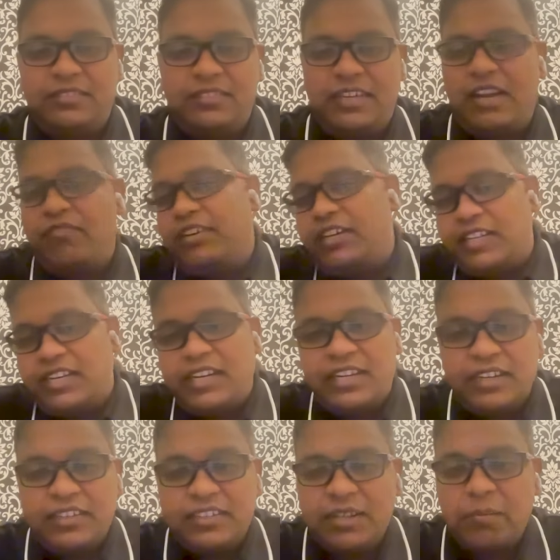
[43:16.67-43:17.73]
raffle ticket
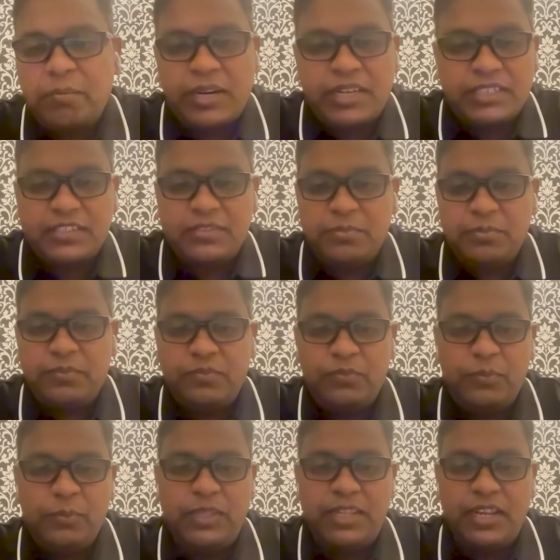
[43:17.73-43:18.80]
and some prizes
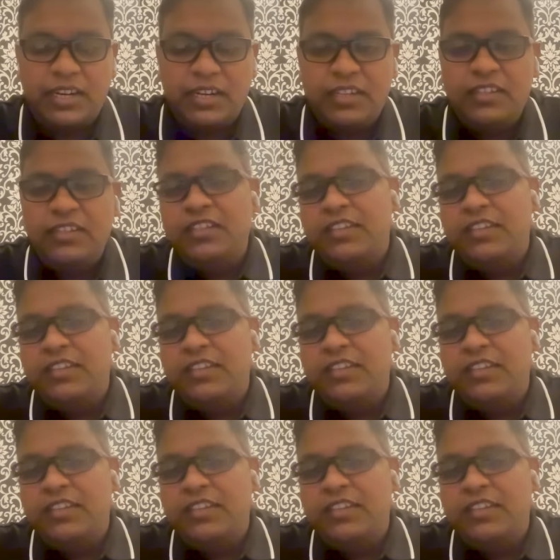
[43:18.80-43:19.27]
with that.